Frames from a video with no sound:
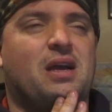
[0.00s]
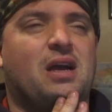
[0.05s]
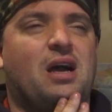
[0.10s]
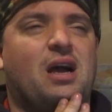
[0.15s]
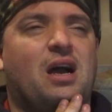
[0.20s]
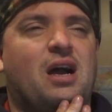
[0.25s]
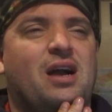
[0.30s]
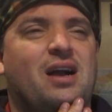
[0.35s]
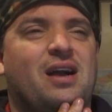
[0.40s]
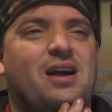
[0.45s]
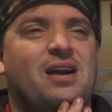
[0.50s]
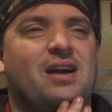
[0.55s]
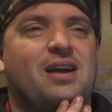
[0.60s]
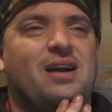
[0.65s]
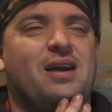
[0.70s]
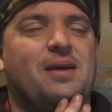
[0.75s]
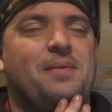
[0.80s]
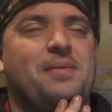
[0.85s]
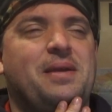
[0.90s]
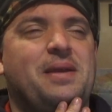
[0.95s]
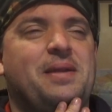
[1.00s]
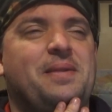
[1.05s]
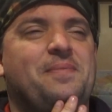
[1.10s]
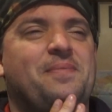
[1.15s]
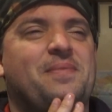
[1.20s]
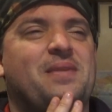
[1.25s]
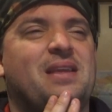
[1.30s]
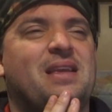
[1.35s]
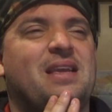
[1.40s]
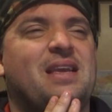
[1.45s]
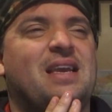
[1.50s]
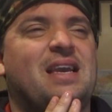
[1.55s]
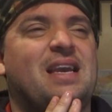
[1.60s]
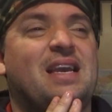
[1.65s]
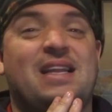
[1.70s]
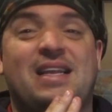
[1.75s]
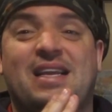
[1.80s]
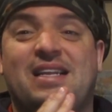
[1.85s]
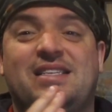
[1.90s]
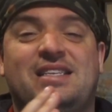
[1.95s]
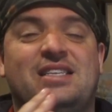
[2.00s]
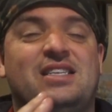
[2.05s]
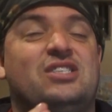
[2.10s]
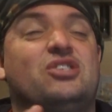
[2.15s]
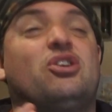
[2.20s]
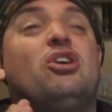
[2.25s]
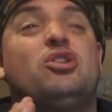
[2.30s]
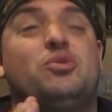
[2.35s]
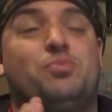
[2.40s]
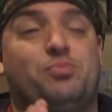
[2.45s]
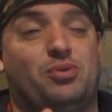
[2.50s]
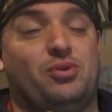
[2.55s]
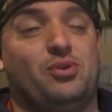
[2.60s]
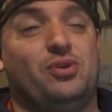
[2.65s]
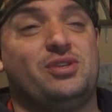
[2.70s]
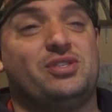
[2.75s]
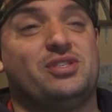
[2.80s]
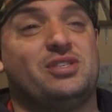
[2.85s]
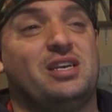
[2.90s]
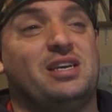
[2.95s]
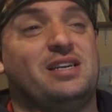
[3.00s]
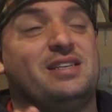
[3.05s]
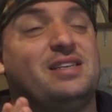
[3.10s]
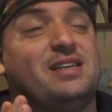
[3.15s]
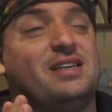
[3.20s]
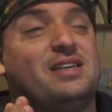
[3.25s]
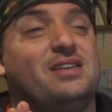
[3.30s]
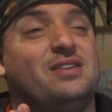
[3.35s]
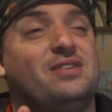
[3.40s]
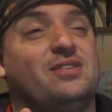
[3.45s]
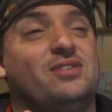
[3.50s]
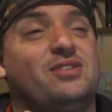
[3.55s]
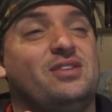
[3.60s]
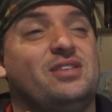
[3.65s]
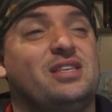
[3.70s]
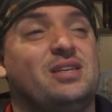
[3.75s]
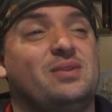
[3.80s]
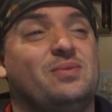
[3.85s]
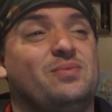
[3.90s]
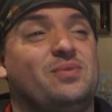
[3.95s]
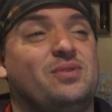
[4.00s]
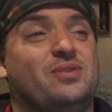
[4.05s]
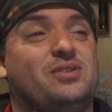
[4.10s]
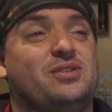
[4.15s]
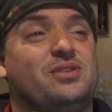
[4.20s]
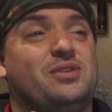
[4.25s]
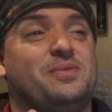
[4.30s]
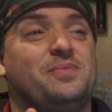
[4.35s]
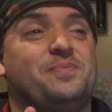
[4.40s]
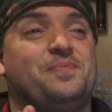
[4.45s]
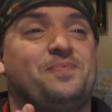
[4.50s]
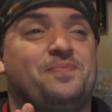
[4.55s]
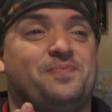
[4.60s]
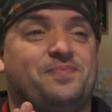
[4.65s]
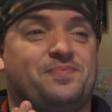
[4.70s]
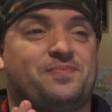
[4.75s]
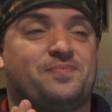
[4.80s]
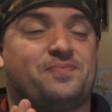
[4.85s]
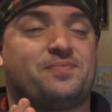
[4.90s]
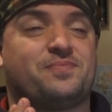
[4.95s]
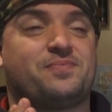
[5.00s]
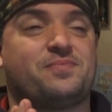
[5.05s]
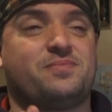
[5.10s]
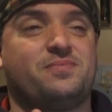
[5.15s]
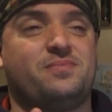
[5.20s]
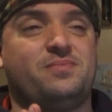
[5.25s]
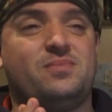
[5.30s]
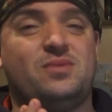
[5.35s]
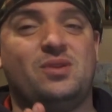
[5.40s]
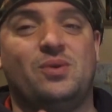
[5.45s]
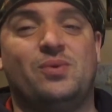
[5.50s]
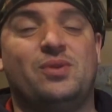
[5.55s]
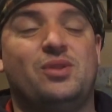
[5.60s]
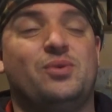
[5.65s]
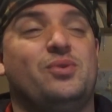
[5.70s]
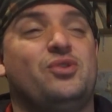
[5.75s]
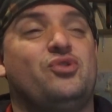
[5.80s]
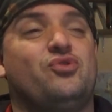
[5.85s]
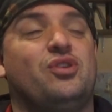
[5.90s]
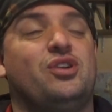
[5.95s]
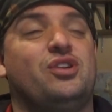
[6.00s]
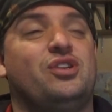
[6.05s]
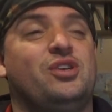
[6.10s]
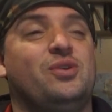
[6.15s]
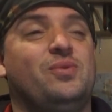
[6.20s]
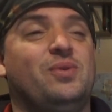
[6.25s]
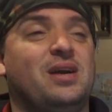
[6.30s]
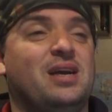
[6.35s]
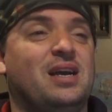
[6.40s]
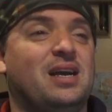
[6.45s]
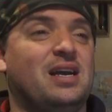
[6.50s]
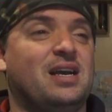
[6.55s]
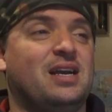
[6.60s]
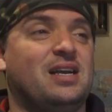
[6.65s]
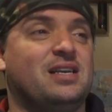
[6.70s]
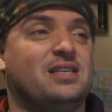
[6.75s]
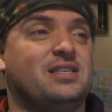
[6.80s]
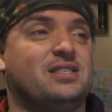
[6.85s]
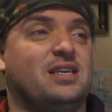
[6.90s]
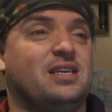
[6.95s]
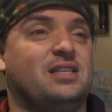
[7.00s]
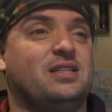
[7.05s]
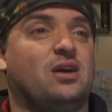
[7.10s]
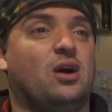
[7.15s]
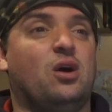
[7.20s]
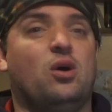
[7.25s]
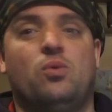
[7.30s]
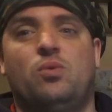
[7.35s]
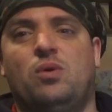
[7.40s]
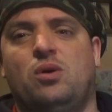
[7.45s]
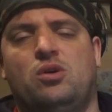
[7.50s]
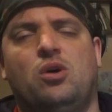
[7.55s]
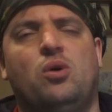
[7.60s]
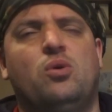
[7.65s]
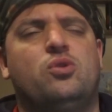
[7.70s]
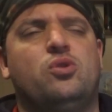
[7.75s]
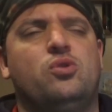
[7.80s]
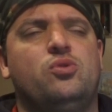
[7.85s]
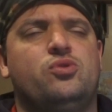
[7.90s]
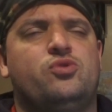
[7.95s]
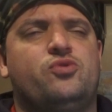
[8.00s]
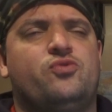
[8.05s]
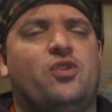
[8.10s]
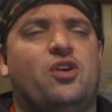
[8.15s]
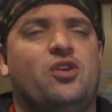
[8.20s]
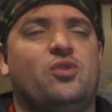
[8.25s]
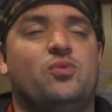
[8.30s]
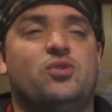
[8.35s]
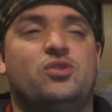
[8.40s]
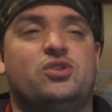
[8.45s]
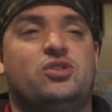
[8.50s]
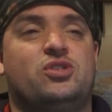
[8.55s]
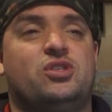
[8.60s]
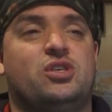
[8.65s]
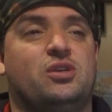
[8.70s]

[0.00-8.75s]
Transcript: I, I mean, it's got its perks, and I can understand what they were trying to do, saying that, oh well, Goku's father wasn't